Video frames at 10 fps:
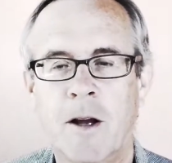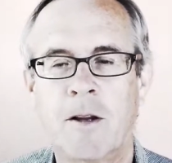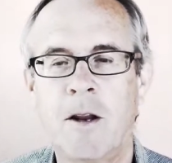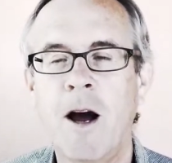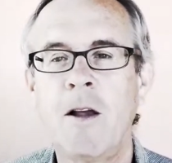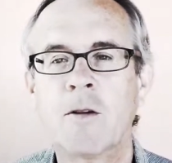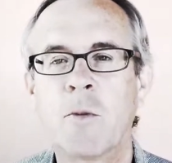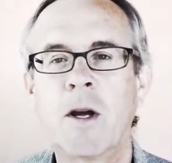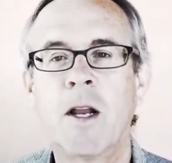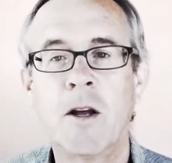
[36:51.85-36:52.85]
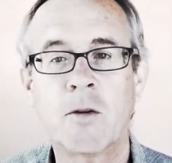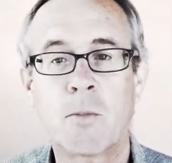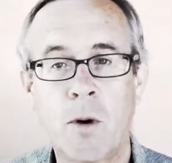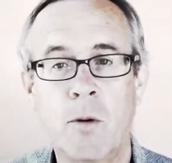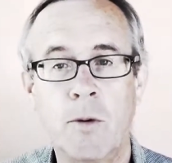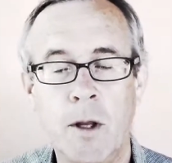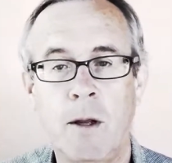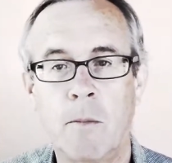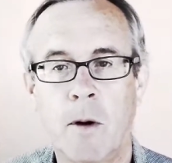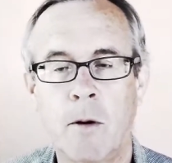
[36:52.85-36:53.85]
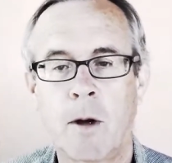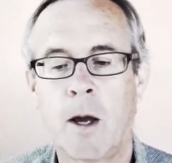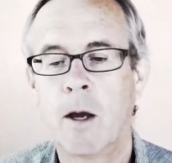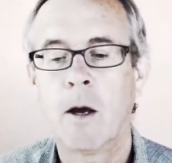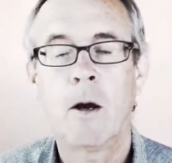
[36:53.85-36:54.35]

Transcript: Okay, denial's bringing its pro team. Okay.